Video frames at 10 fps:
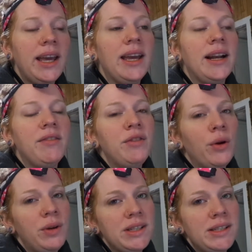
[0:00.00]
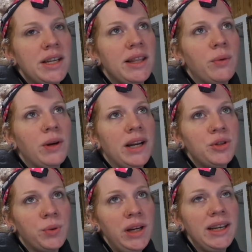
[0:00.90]
And I've noticed that when I
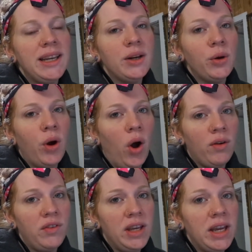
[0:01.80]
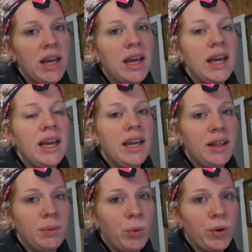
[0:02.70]
drink keto coffee
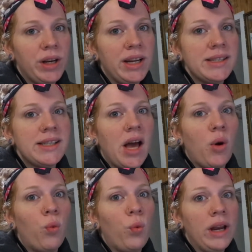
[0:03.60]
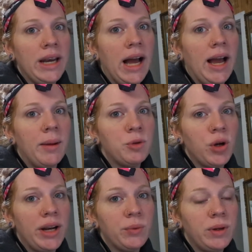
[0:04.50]
in the mornings when I'm
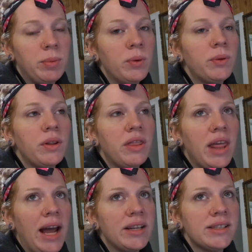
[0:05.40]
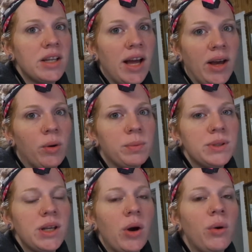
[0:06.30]
trying to reboot, that does not help.
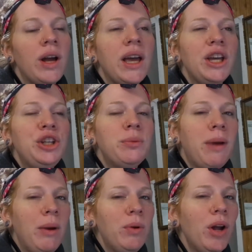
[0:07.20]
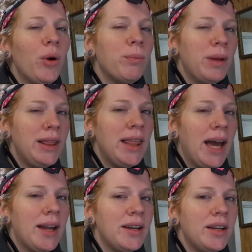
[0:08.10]
So you may want to omit
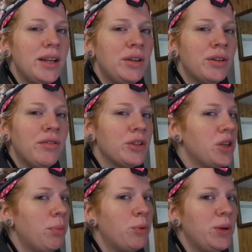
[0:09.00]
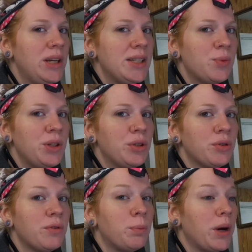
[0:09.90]
that in the first couple weeks when
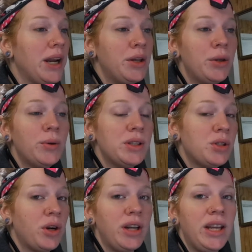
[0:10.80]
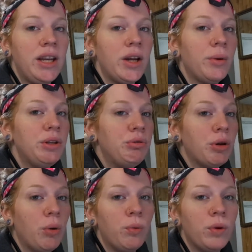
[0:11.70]
you're brand new and starting keto and you
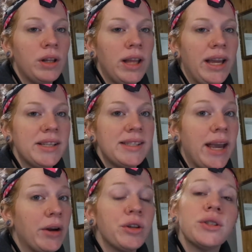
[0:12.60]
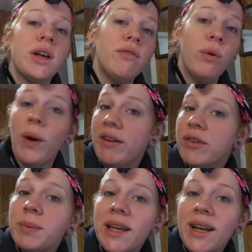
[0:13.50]
don't want to like scare yourself away
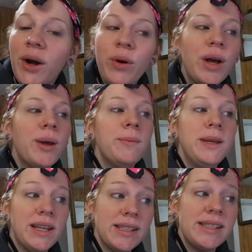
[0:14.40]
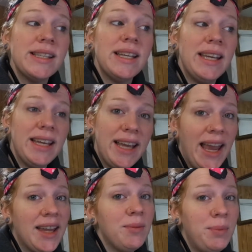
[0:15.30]
from keto, because it
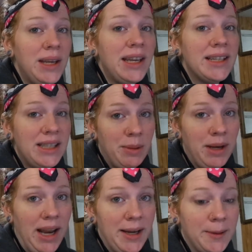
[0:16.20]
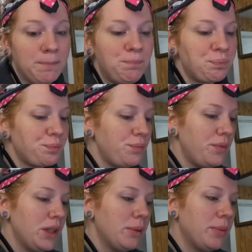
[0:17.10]
can be intimidating,
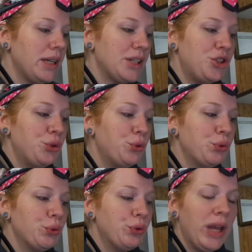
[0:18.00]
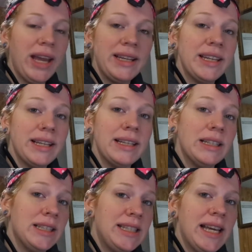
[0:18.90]
because you can get a
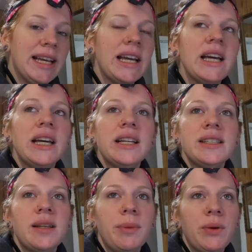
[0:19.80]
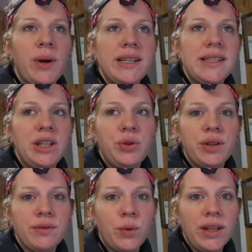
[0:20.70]
little sick. Some of the ways that you
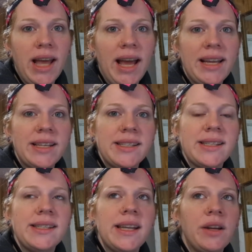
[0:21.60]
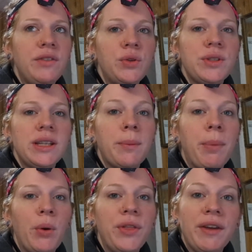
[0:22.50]
can avoid that is, instead of using
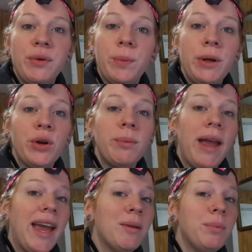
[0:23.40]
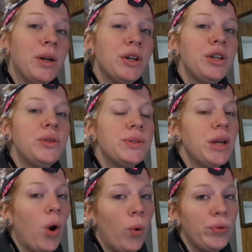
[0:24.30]
both heavy whipping cream and butter,
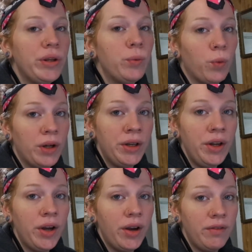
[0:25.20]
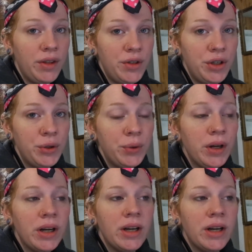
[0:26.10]
using only one of the two.